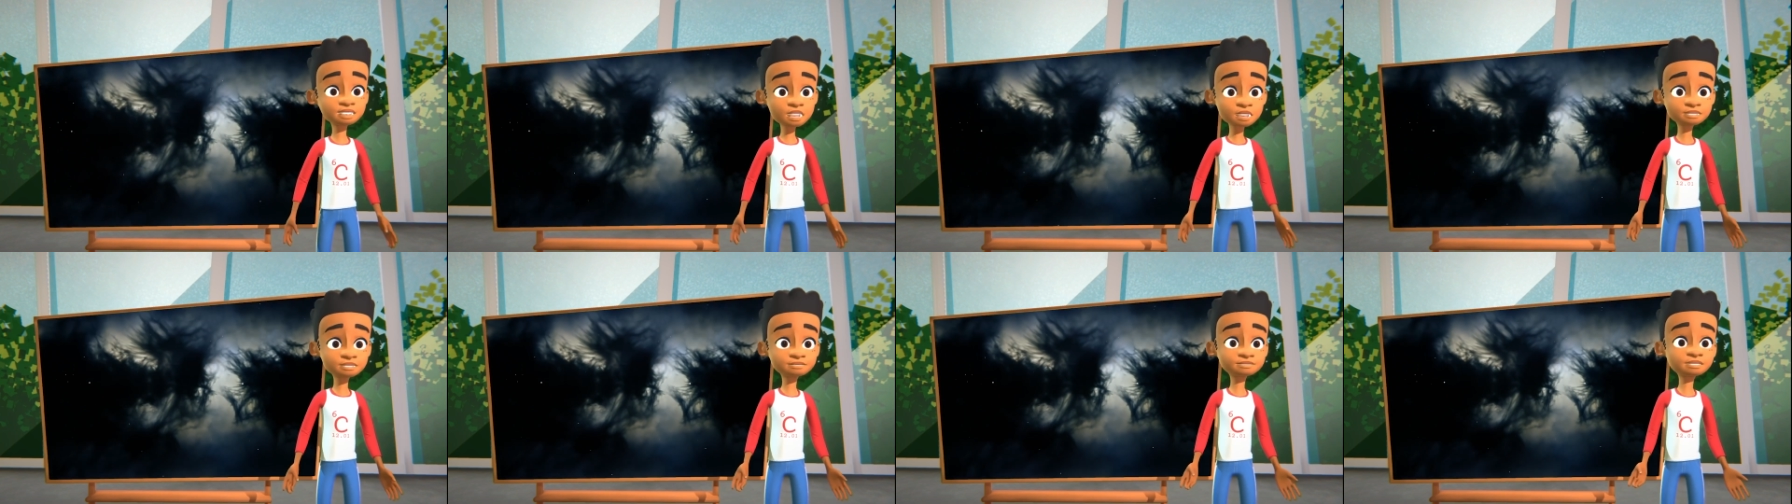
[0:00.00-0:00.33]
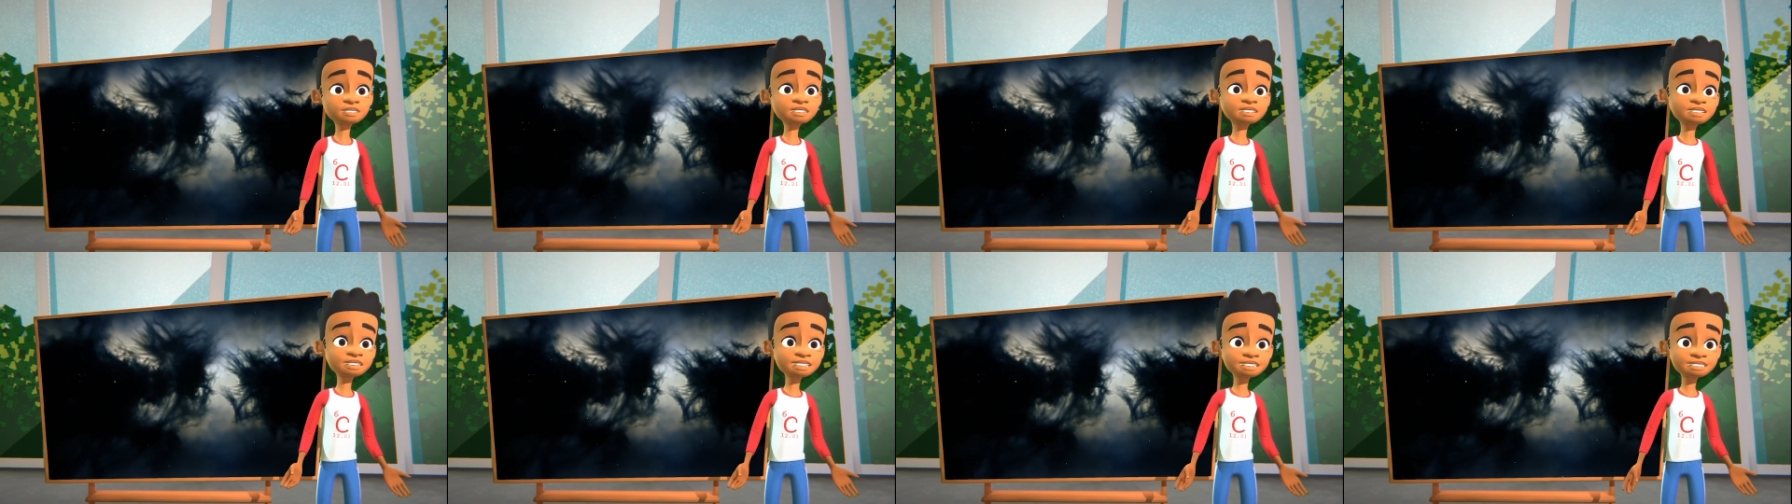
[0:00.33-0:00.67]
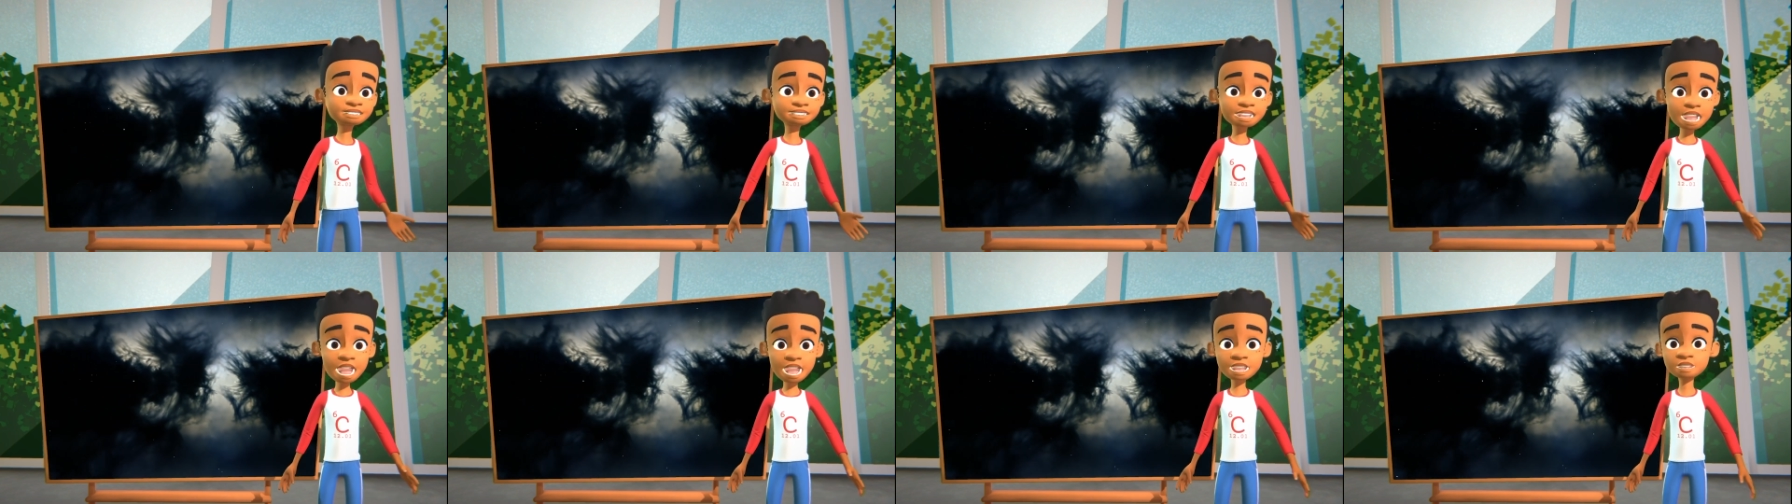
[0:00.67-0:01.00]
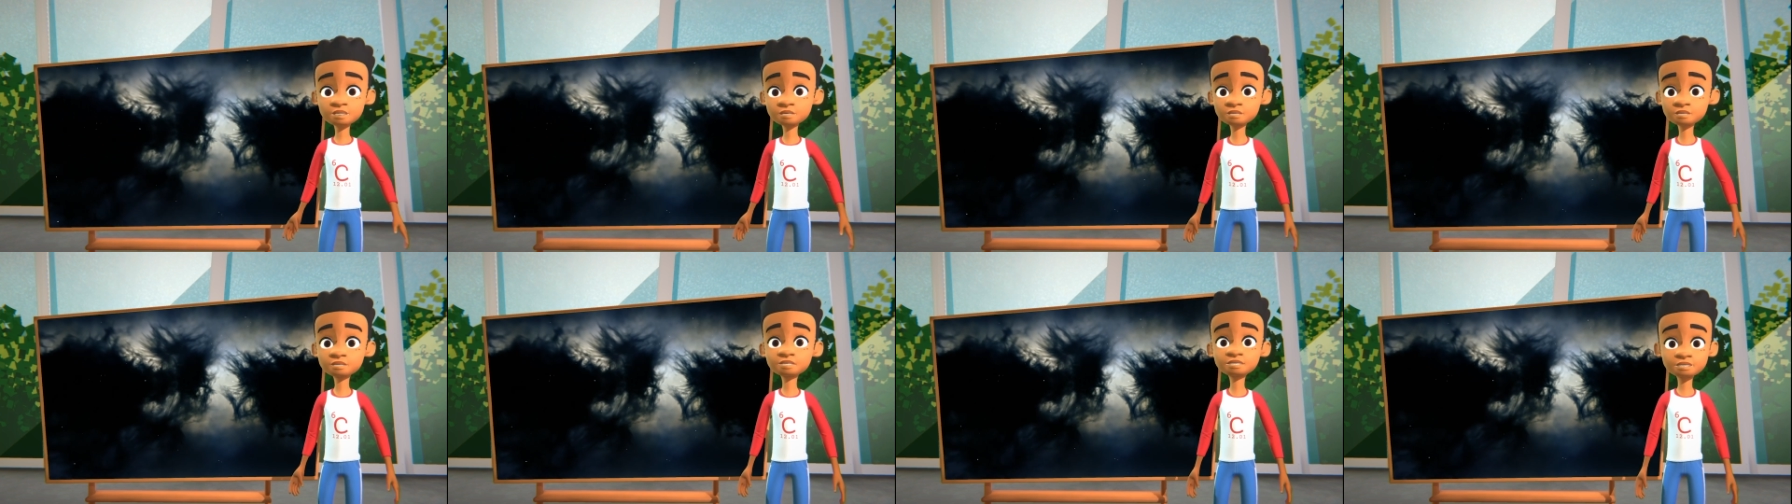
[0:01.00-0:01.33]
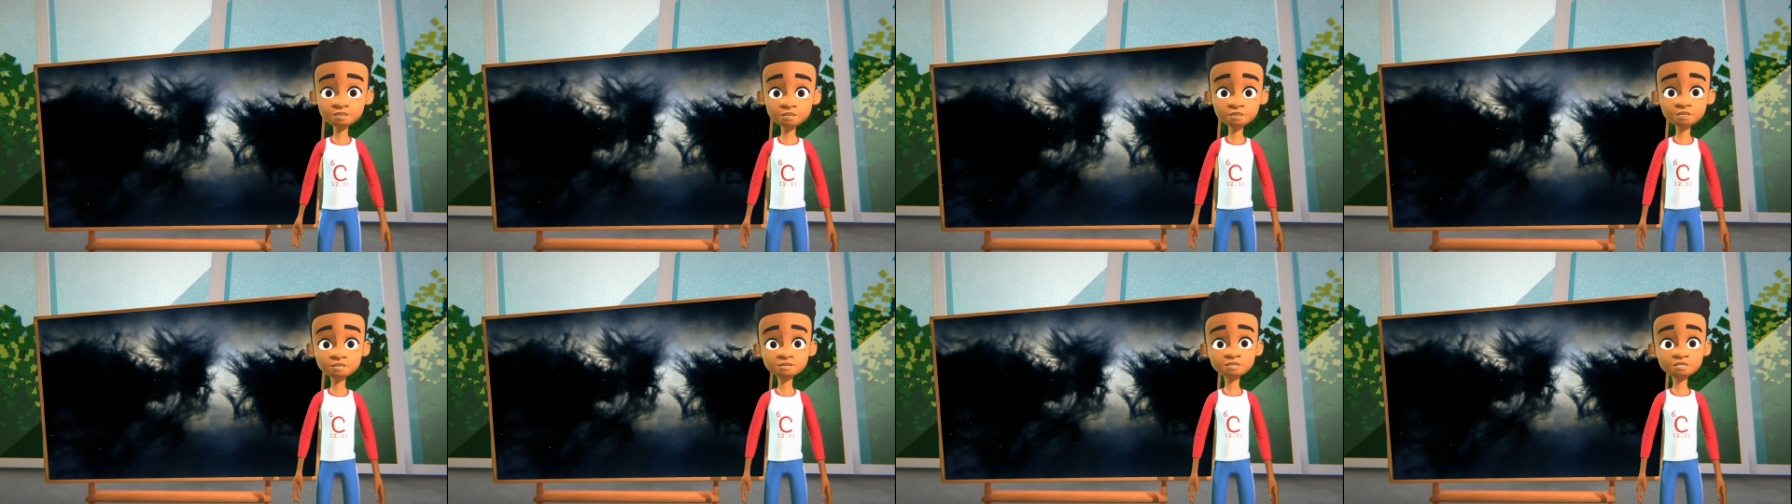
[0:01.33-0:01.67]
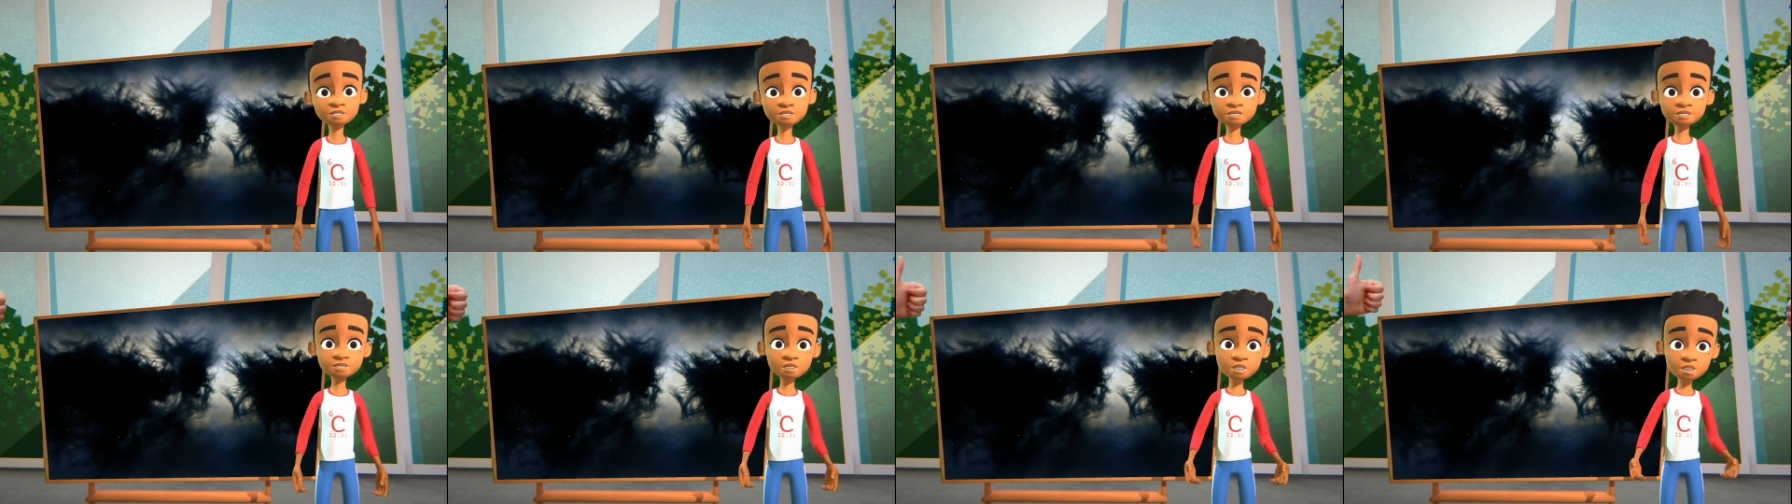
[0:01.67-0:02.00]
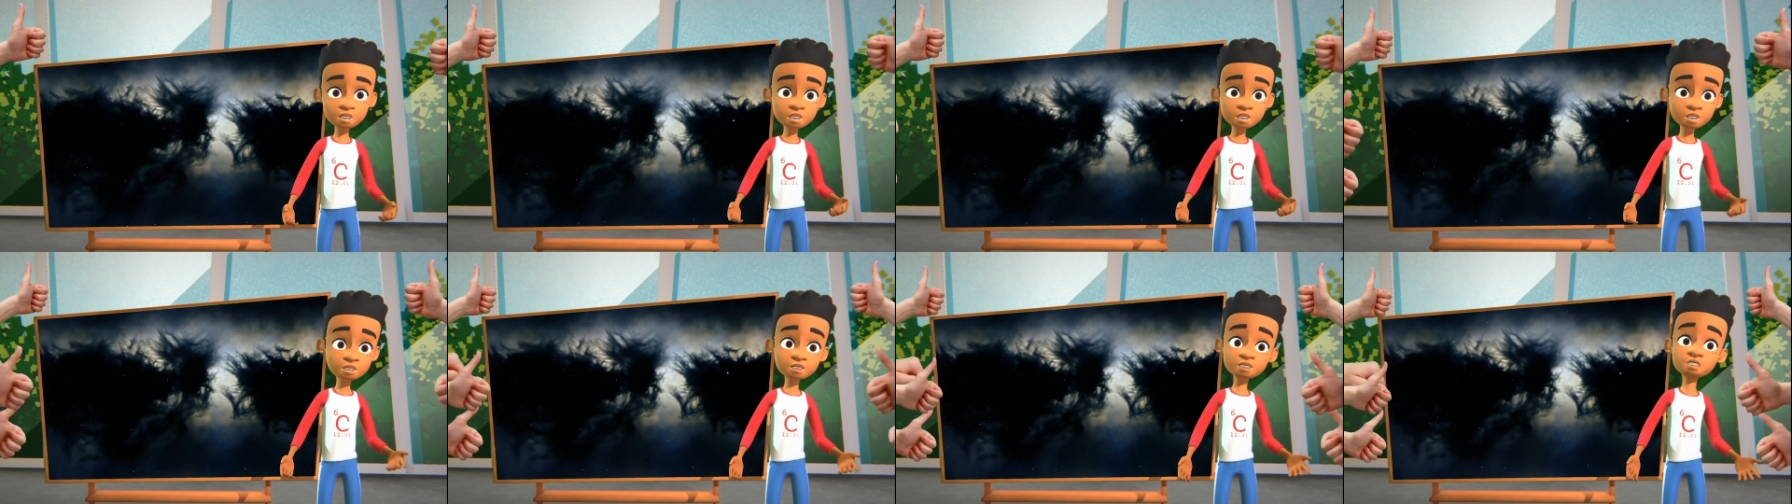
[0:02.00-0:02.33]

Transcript: stuff in the entire universe.